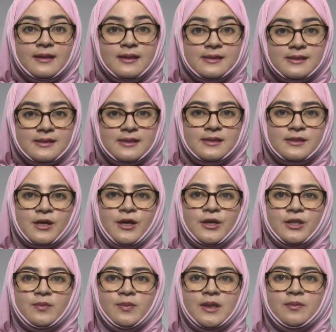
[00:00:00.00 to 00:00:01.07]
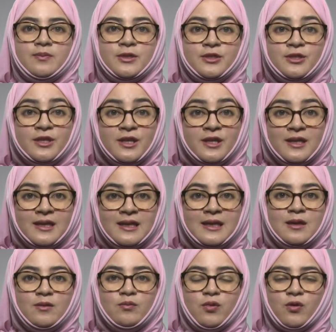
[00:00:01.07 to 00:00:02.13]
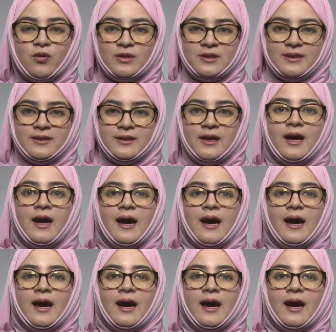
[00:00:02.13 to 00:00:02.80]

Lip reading: This is going to be particularly important